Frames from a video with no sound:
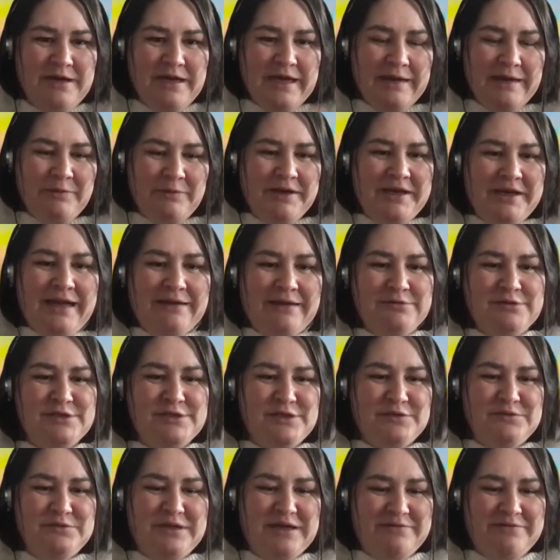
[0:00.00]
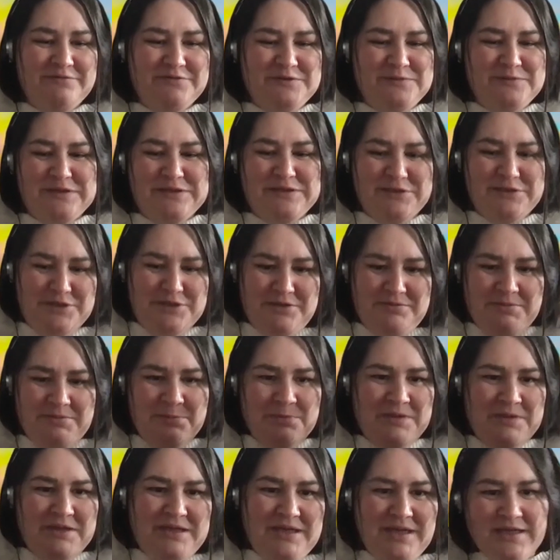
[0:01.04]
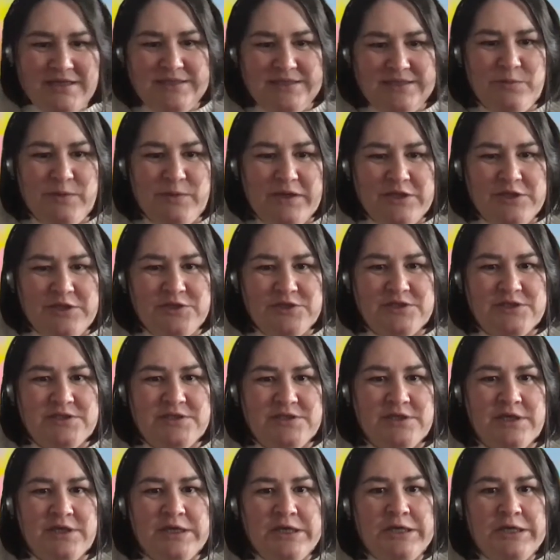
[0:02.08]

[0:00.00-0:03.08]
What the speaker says: and we're now so comfortable as human beings that we can just,